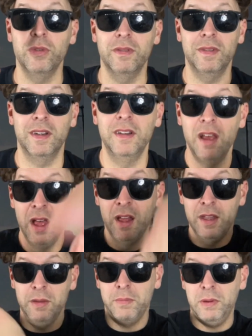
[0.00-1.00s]

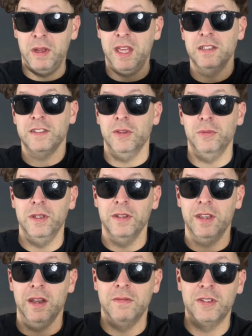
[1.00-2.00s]
let me put my hands on the wheel
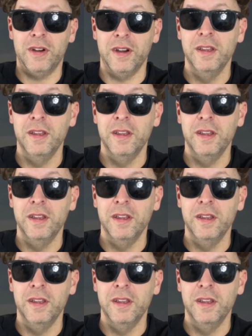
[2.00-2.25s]
again, sorry